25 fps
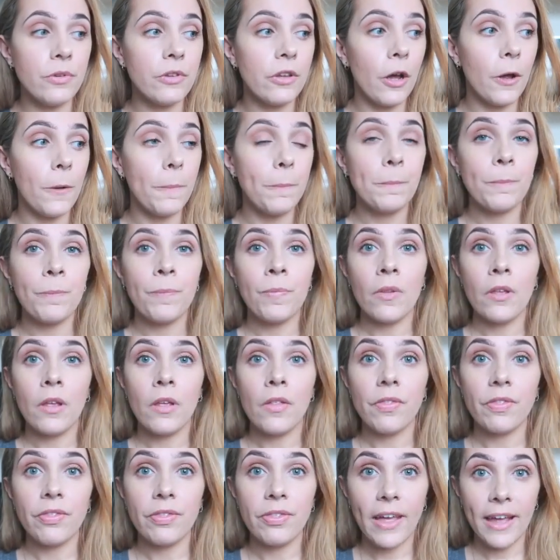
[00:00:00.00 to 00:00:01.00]
So
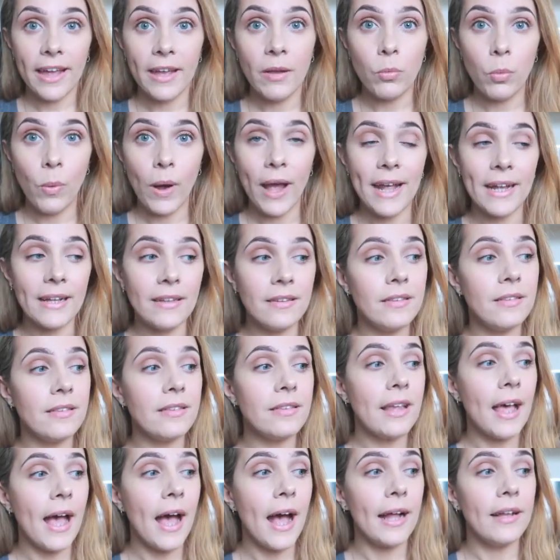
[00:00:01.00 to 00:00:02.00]
they
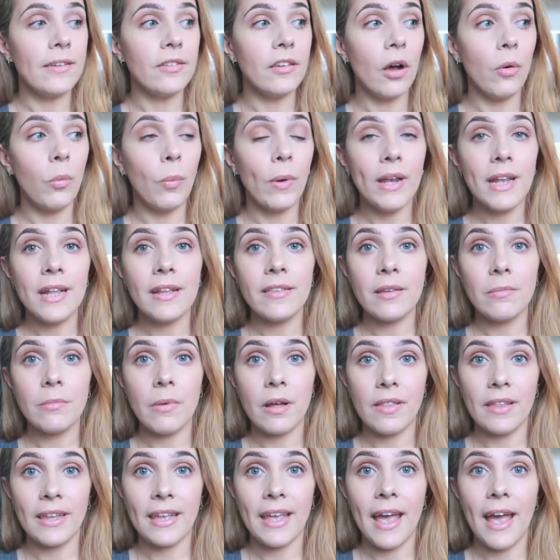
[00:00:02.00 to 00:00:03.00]
went, and I went into
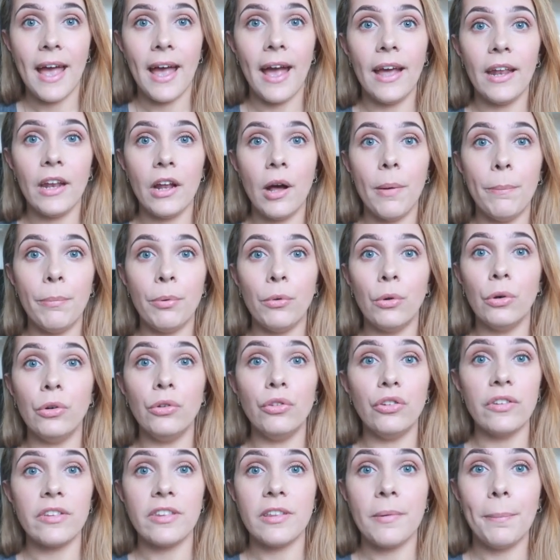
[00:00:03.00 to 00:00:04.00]
Mothercare and I bought
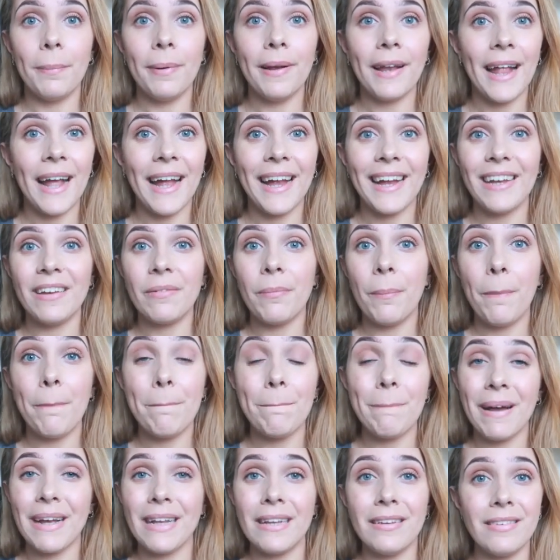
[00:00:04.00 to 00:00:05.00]
just the plain
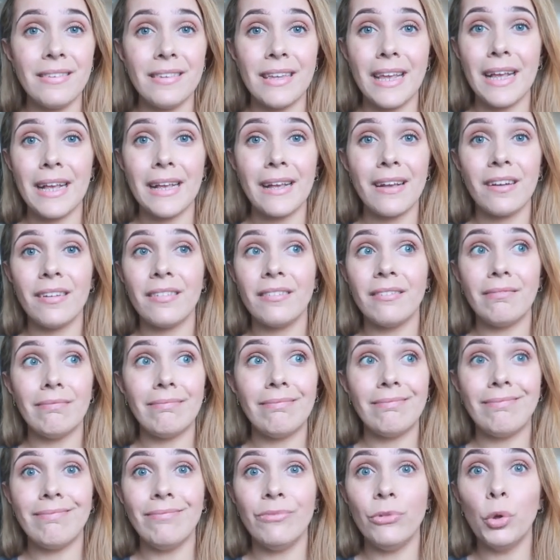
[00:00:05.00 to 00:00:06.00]
basic
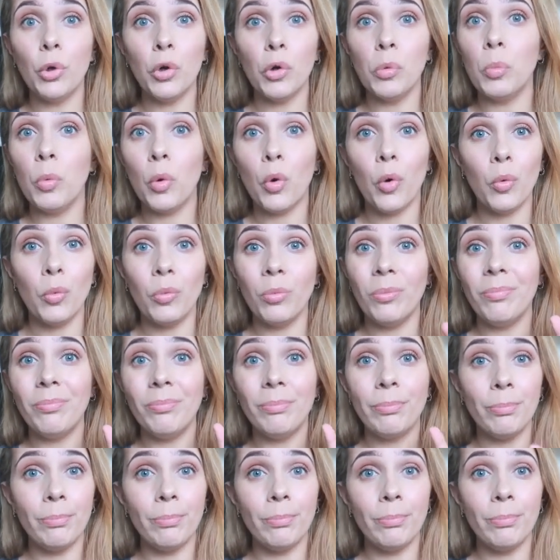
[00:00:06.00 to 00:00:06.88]
normal